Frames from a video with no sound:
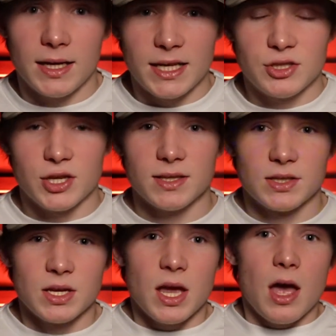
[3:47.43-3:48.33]

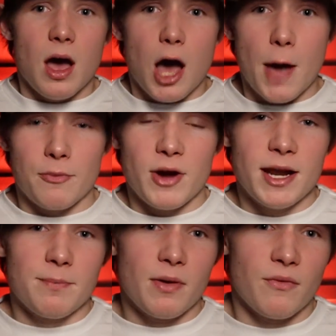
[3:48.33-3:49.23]
engines,
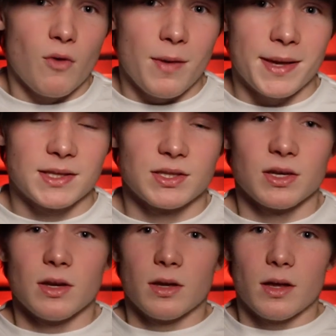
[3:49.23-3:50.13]
upgraded performance,